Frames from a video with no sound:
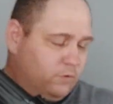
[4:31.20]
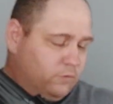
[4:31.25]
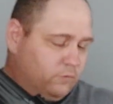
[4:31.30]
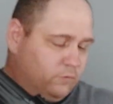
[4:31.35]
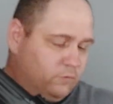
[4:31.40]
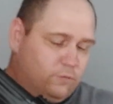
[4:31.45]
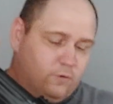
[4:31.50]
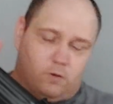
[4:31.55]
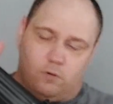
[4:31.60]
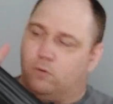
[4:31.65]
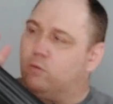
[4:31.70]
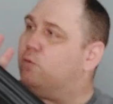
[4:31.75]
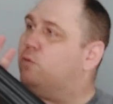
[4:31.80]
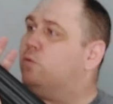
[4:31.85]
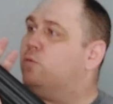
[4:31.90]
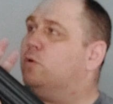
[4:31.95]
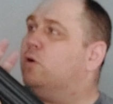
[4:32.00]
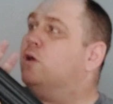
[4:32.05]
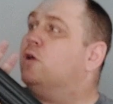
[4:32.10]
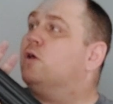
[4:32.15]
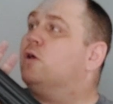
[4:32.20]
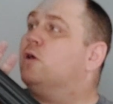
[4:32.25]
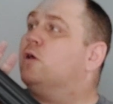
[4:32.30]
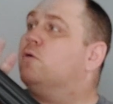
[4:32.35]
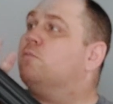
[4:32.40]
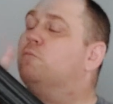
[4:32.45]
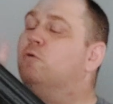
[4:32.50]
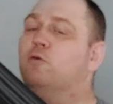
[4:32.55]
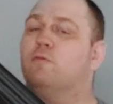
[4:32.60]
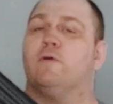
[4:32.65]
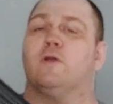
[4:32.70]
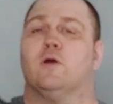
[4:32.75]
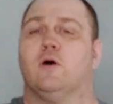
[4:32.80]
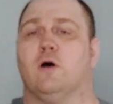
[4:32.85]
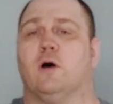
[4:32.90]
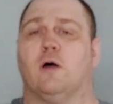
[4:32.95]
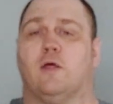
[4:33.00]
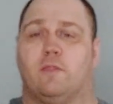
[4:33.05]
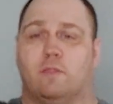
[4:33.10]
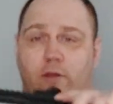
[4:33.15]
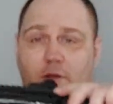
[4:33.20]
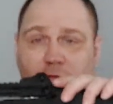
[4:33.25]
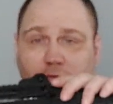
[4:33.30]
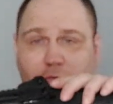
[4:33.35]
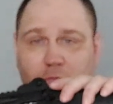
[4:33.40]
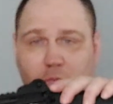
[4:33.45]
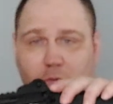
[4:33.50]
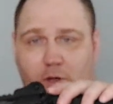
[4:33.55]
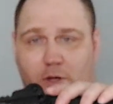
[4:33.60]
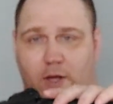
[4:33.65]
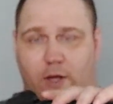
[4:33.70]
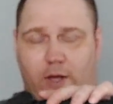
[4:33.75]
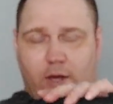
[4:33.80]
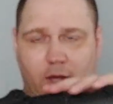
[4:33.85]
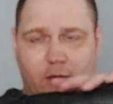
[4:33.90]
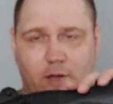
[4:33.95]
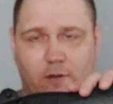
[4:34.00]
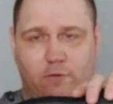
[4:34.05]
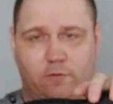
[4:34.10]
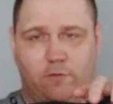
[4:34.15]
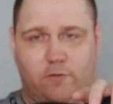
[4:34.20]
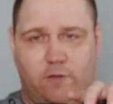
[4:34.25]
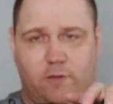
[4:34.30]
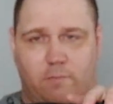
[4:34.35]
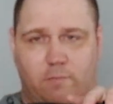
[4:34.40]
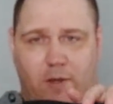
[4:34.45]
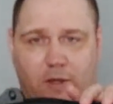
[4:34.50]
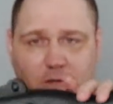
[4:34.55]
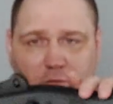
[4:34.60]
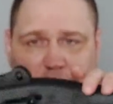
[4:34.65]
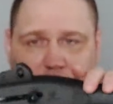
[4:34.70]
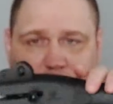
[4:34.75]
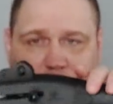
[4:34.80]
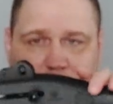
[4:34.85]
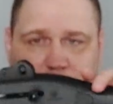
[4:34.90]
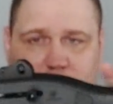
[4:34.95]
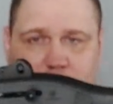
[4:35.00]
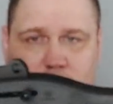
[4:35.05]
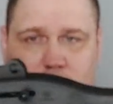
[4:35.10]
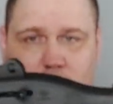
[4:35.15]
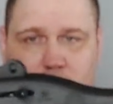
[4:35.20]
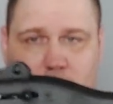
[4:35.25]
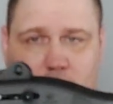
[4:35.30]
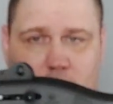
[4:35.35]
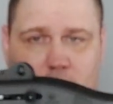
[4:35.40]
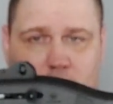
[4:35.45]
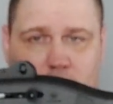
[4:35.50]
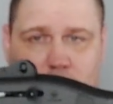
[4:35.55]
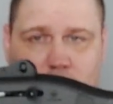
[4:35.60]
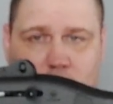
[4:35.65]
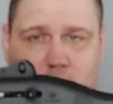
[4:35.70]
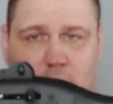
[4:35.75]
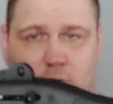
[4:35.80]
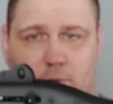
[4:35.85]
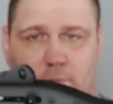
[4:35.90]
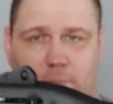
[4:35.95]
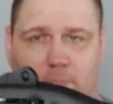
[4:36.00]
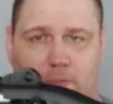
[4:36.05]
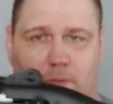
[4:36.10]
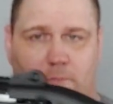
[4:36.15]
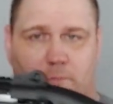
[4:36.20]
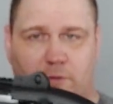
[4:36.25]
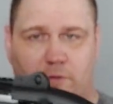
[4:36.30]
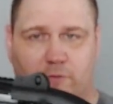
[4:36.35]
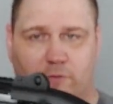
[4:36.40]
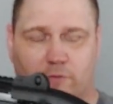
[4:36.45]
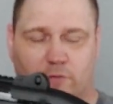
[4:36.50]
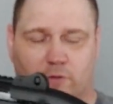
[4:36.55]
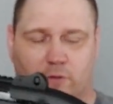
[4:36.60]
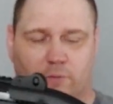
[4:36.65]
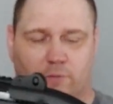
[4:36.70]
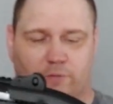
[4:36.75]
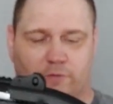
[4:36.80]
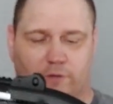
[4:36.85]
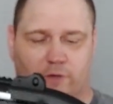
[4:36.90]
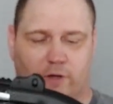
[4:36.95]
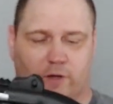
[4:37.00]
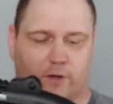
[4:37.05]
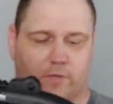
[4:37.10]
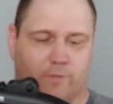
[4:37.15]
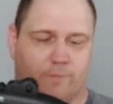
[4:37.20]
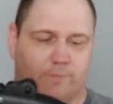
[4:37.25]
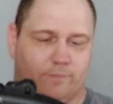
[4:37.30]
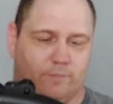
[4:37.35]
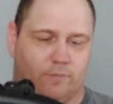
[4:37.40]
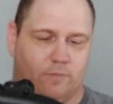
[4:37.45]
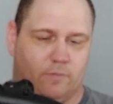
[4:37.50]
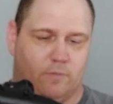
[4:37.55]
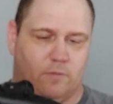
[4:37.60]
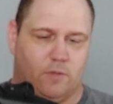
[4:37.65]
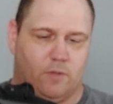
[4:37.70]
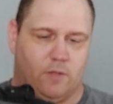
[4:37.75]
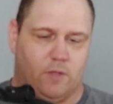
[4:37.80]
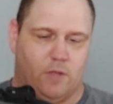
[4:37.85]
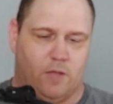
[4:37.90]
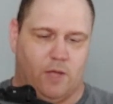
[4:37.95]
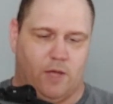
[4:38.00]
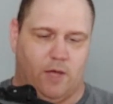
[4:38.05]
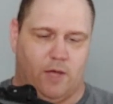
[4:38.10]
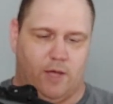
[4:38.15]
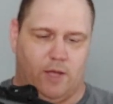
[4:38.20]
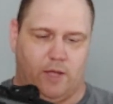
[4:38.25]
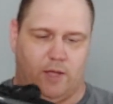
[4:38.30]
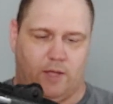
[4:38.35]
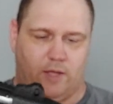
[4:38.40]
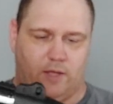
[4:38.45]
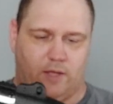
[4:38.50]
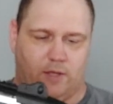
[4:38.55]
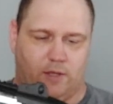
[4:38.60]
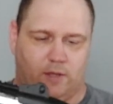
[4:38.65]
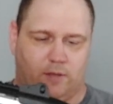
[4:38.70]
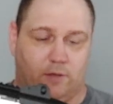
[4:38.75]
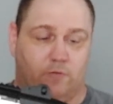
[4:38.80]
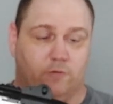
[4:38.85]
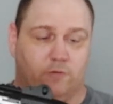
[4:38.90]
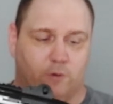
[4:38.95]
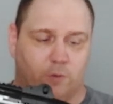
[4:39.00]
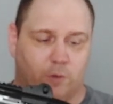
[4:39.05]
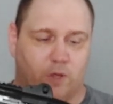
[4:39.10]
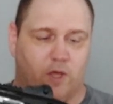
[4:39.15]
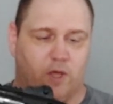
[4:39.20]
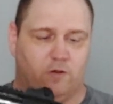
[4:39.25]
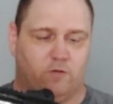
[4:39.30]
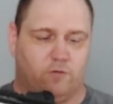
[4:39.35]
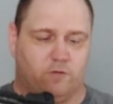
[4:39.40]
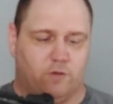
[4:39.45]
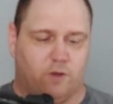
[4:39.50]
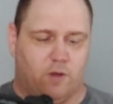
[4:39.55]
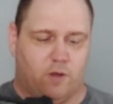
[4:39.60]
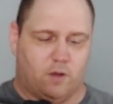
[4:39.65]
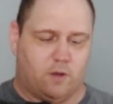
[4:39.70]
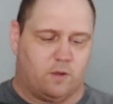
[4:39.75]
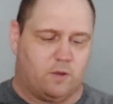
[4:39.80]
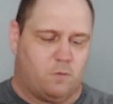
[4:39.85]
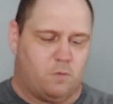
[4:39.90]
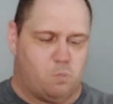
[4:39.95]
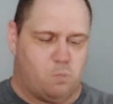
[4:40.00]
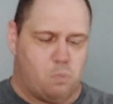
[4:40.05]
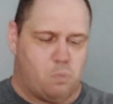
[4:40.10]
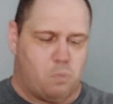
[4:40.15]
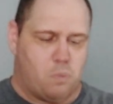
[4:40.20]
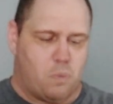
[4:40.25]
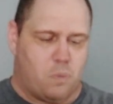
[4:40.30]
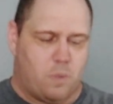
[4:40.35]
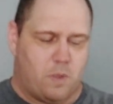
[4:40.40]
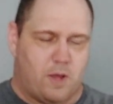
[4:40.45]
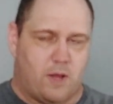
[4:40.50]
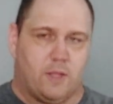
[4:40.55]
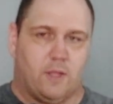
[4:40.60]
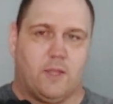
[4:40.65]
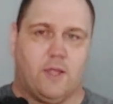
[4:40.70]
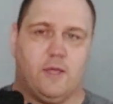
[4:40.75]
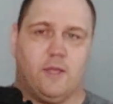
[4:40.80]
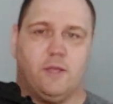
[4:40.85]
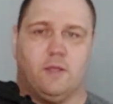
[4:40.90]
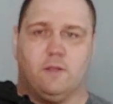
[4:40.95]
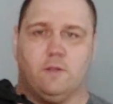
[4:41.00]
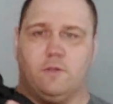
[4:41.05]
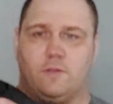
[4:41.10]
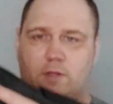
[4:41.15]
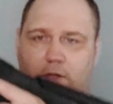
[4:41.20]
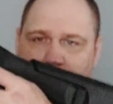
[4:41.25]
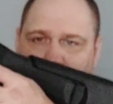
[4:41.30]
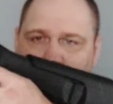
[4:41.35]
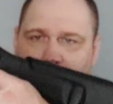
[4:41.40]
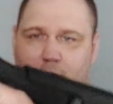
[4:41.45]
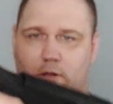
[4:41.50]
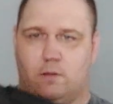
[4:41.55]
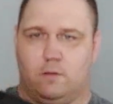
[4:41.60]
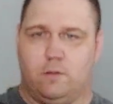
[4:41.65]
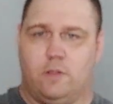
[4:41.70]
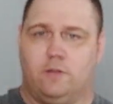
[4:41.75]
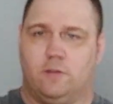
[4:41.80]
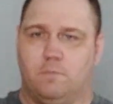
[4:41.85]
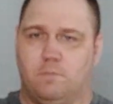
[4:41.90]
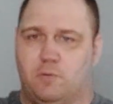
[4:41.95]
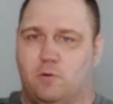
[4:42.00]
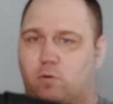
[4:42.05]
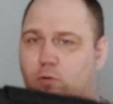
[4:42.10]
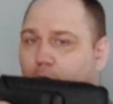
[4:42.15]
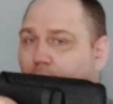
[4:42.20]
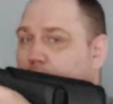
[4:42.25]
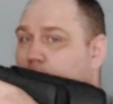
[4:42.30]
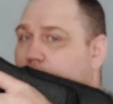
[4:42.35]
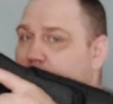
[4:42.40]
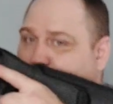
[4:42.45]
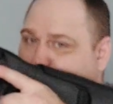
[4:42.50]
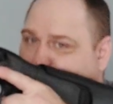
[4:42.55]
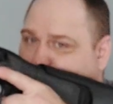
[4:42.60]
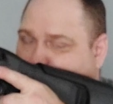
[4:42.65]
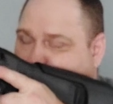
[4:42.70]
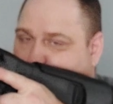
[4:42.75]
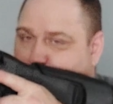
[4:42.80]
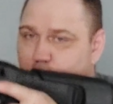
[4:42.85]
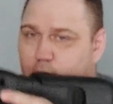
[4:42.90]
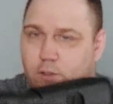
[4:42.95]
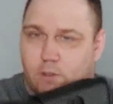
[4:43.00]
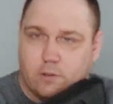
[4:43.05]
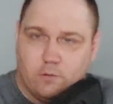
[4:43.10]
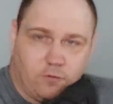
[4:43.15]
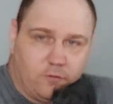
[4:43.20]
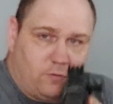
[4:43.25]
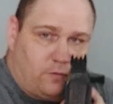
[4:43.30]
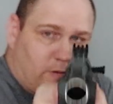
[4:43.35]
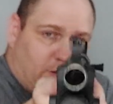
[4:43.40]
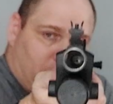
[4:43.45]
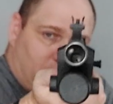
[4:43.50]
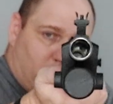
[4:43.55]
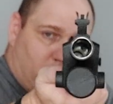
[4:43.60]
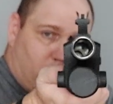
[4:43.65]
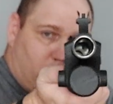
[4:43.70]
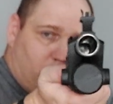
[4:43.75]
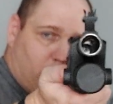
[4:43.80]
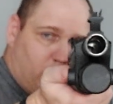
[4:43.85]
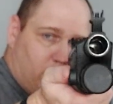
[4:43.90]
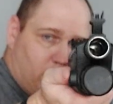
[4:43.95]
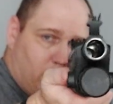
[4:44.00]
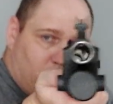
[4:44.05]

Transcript: So moving on, this one has the Mesa Tactical pistol grip stock. This is an okay stock. I like the length of pull. I like the way the gun seats.